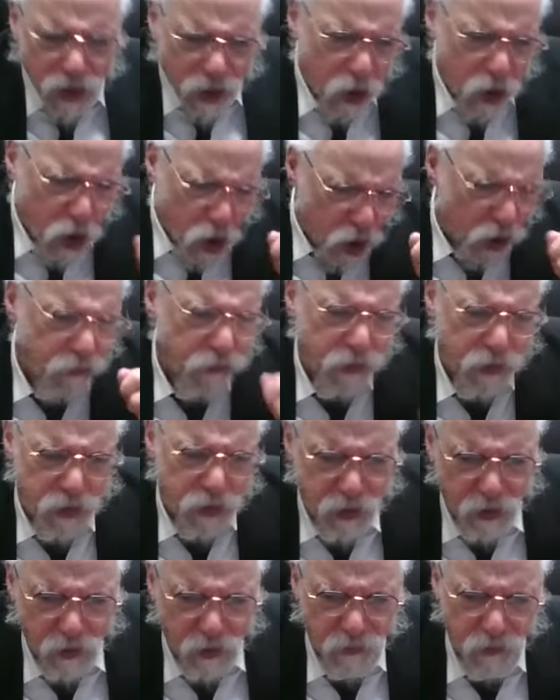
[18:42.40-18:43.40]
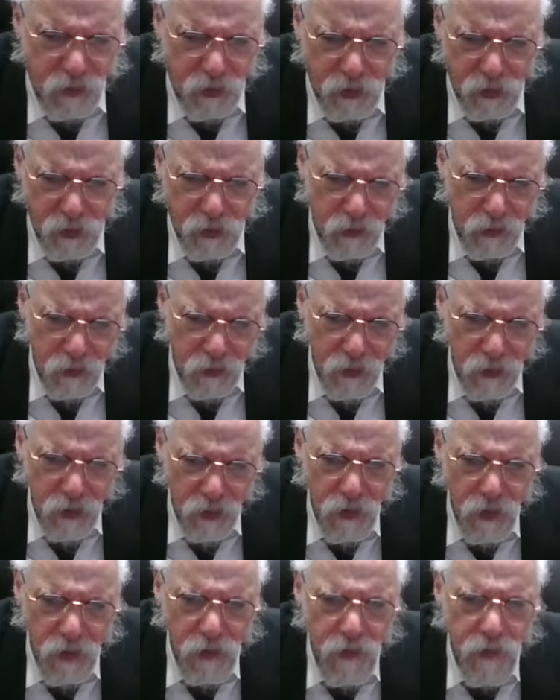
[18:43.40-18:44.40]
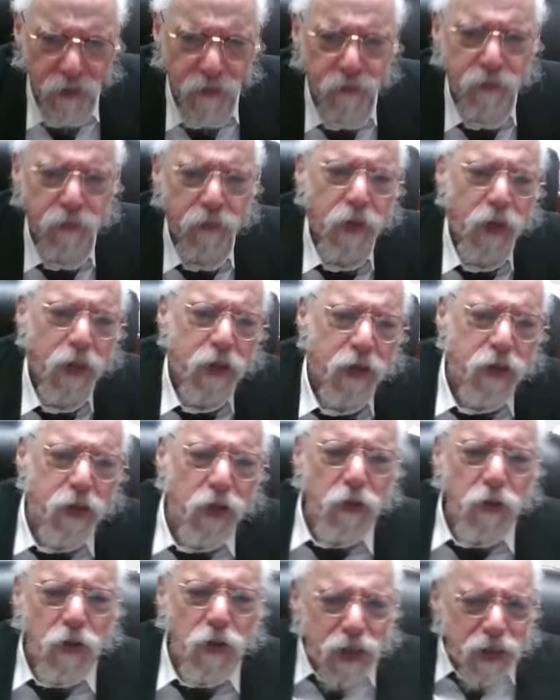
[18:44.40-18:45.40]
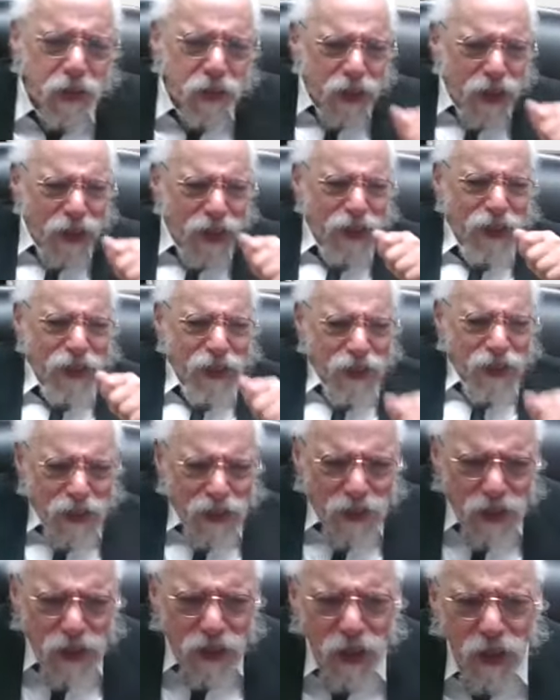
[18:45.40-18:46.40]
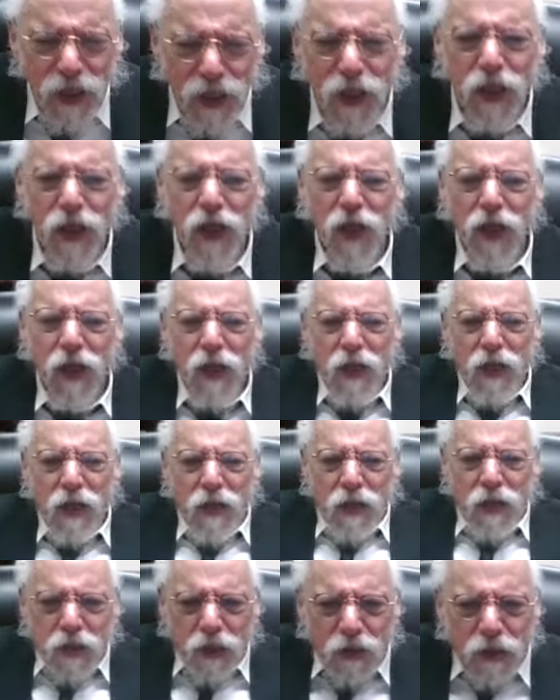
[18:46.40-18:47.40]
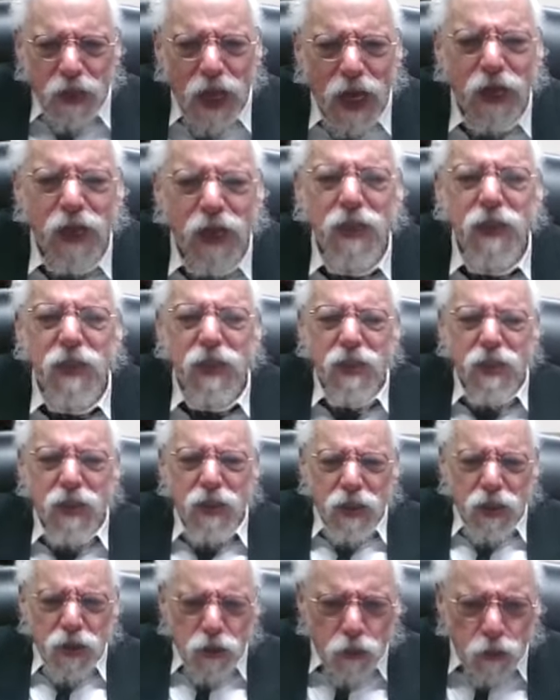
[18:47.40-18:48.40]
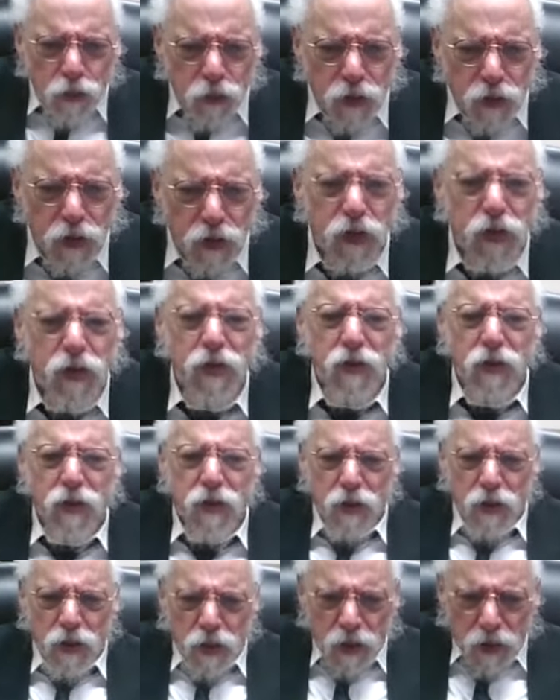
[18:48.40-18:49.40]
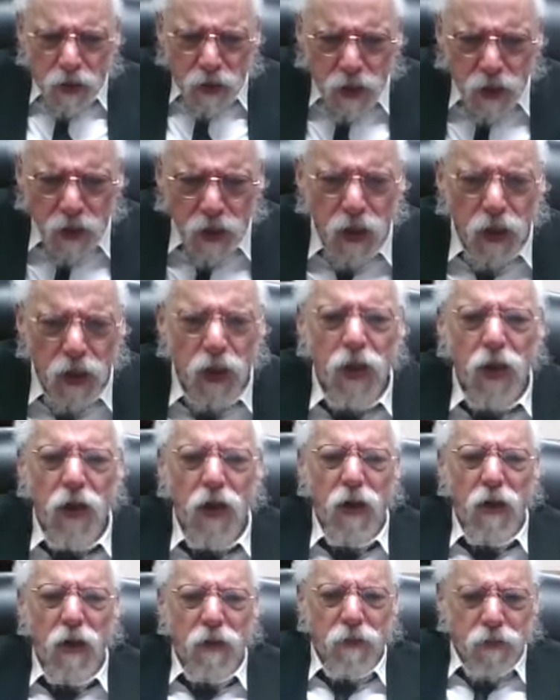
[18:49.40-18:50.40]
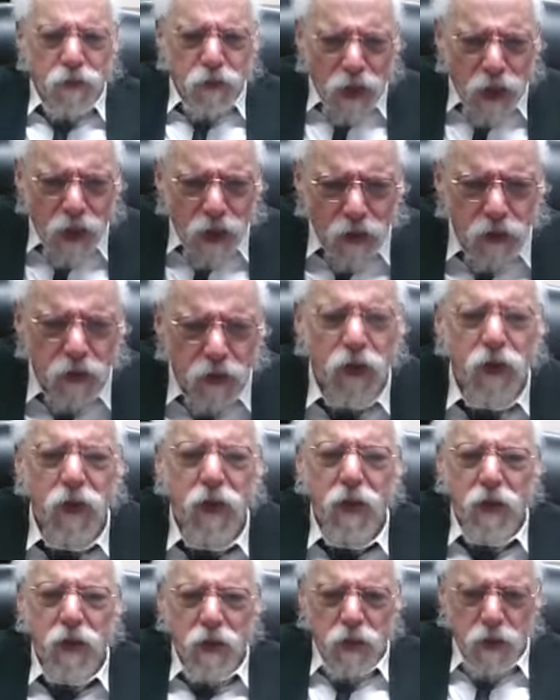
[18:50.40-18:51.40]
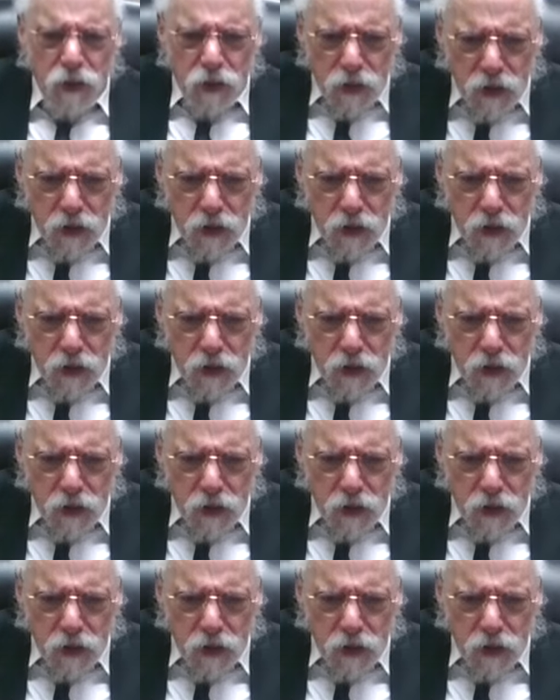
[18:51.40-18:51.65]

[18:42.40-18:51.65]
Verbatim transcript: of covered in Sefer Torah. So he wants to say that that is the source of the halacha